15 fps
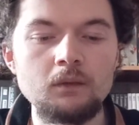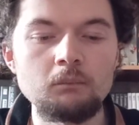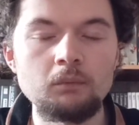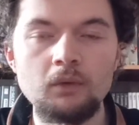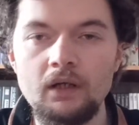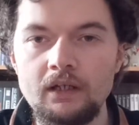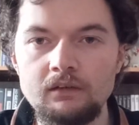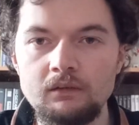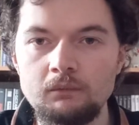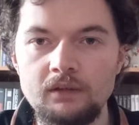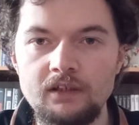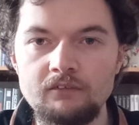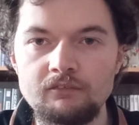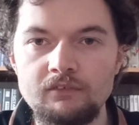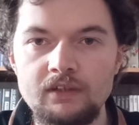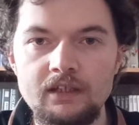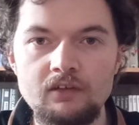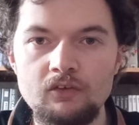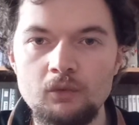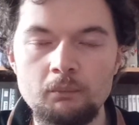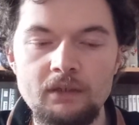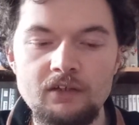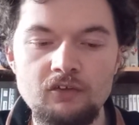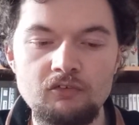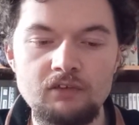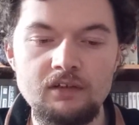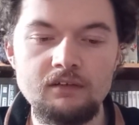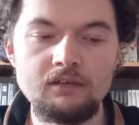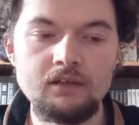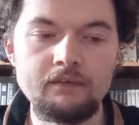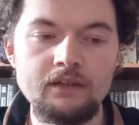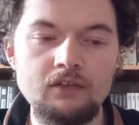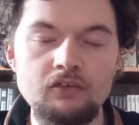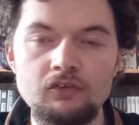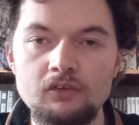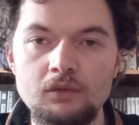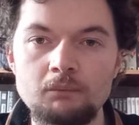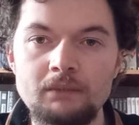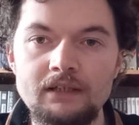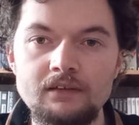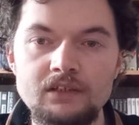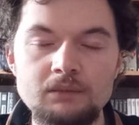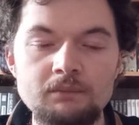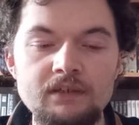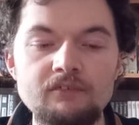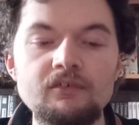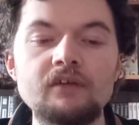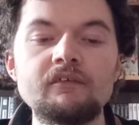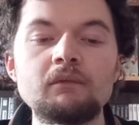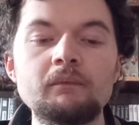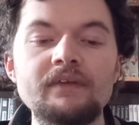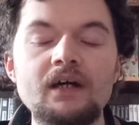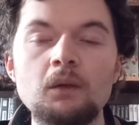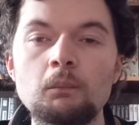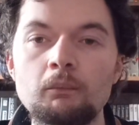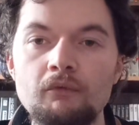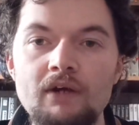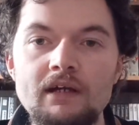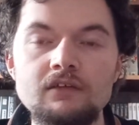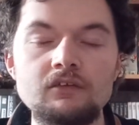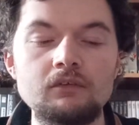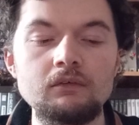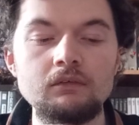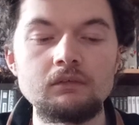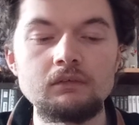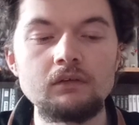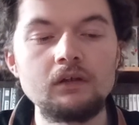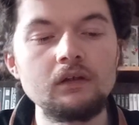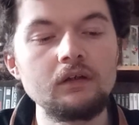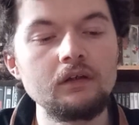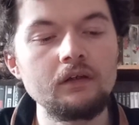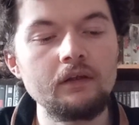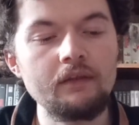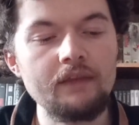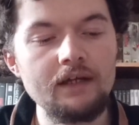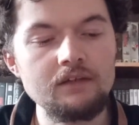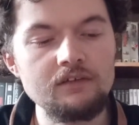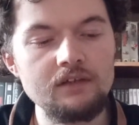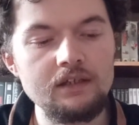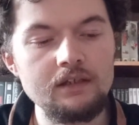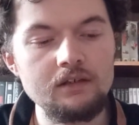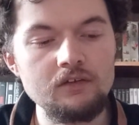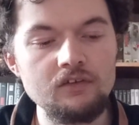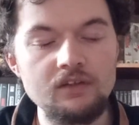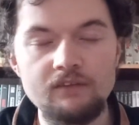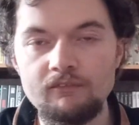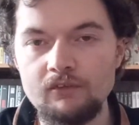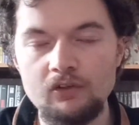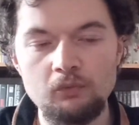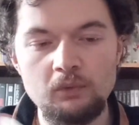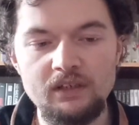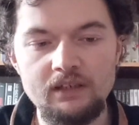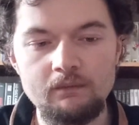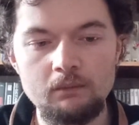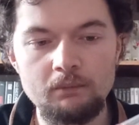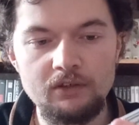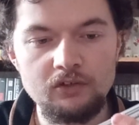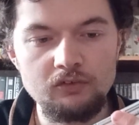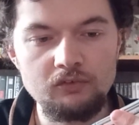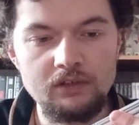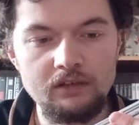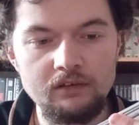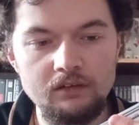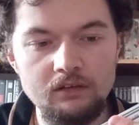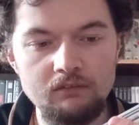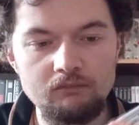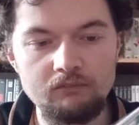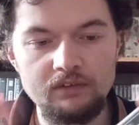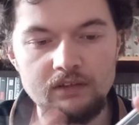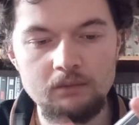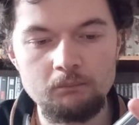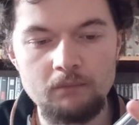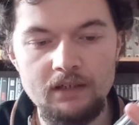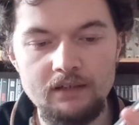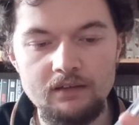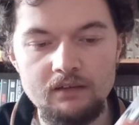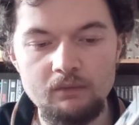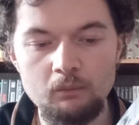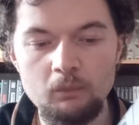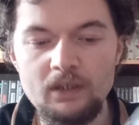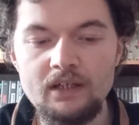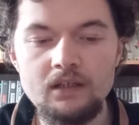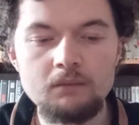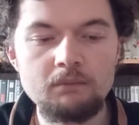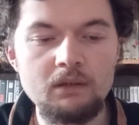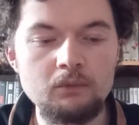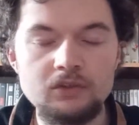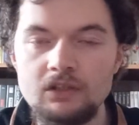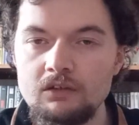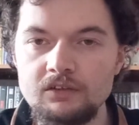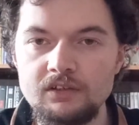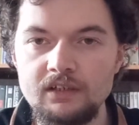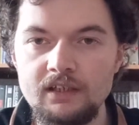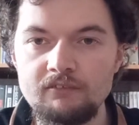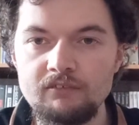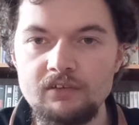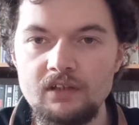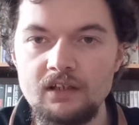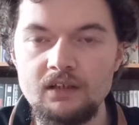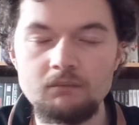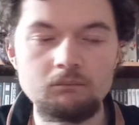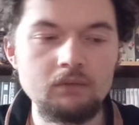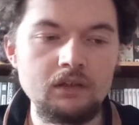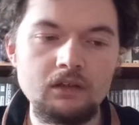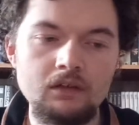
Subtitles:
But I don't have kids or pets or anything like that, so your mileage may vary with how practical that is if you just want to keep the battery in and you don't really mind either way about charging it every time.